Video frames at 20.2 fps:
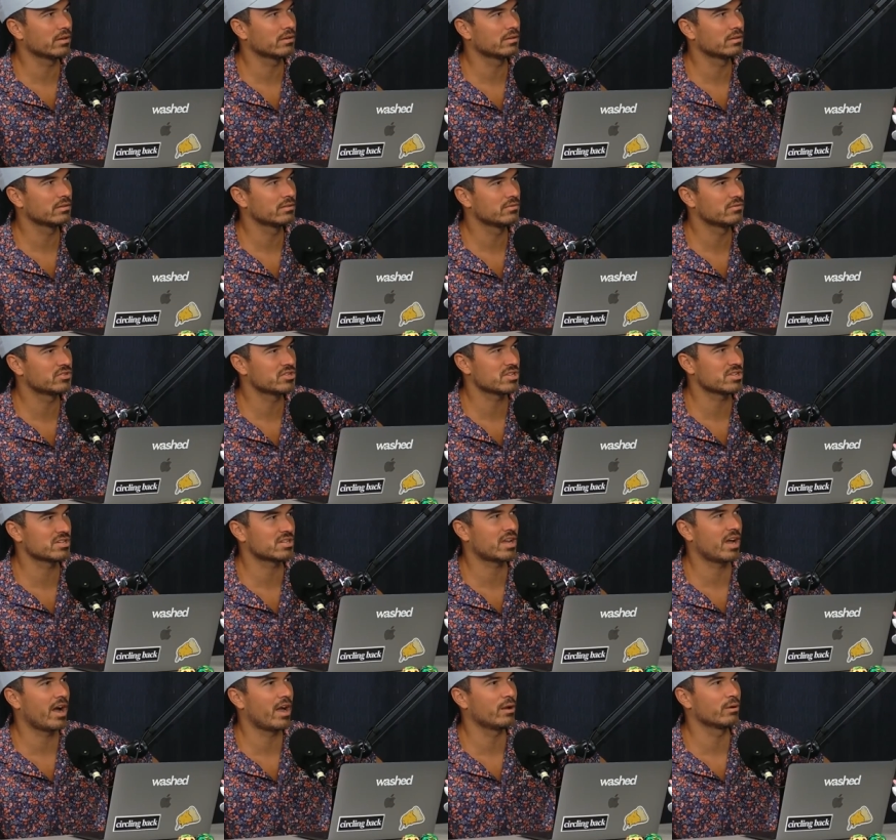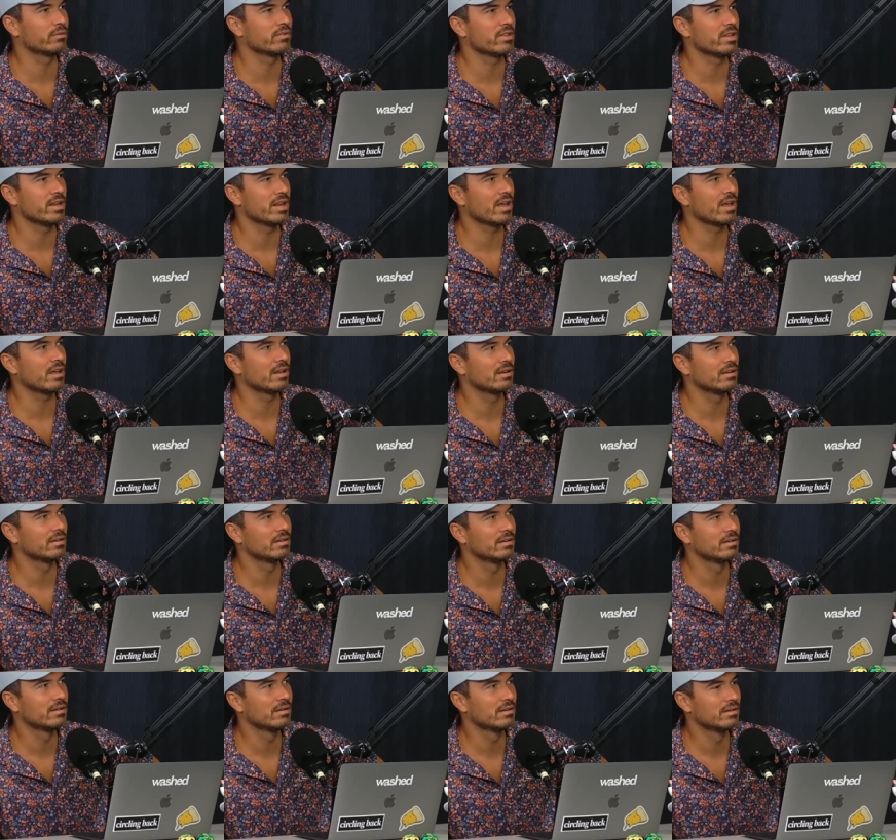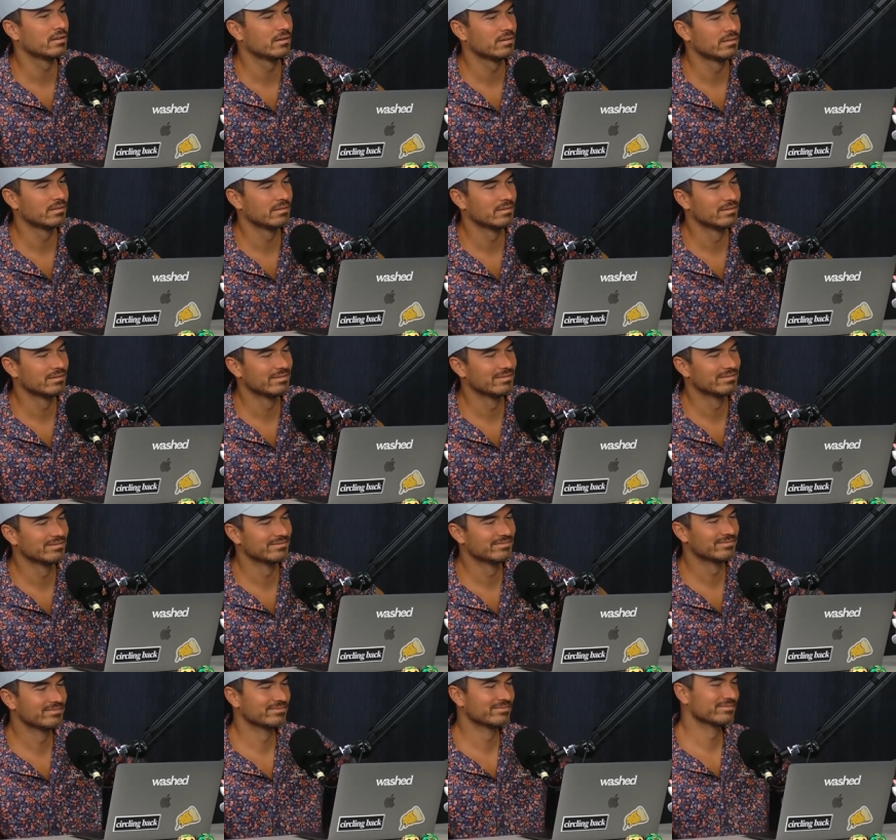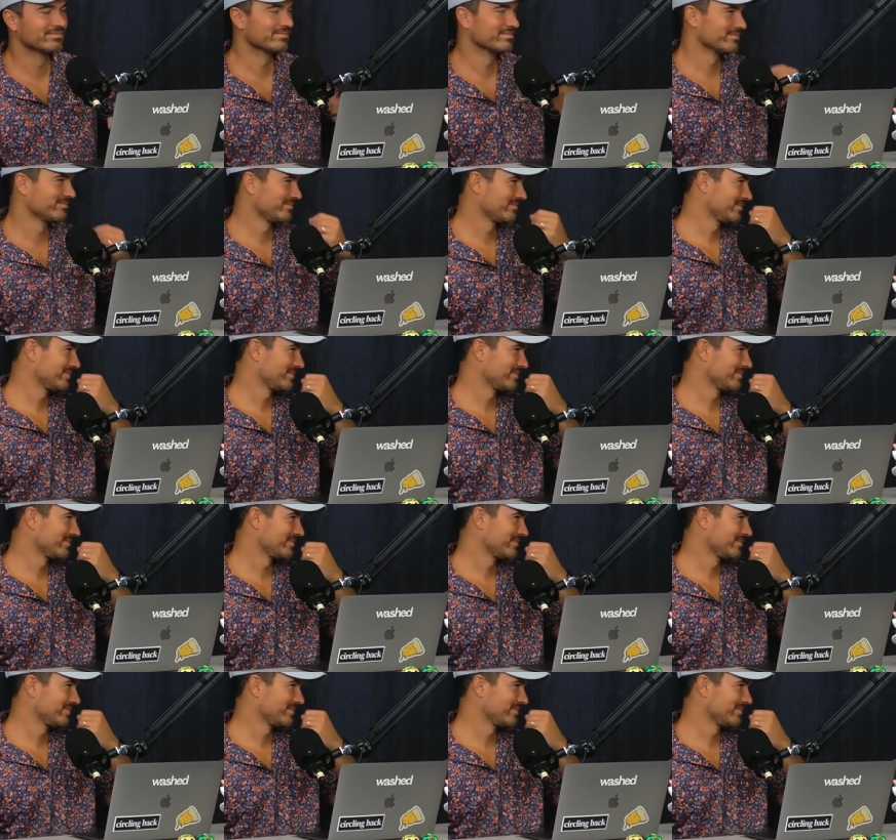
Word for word: Like Delph. He's the next Jimmy Graham. You know, Delph is a Delph's a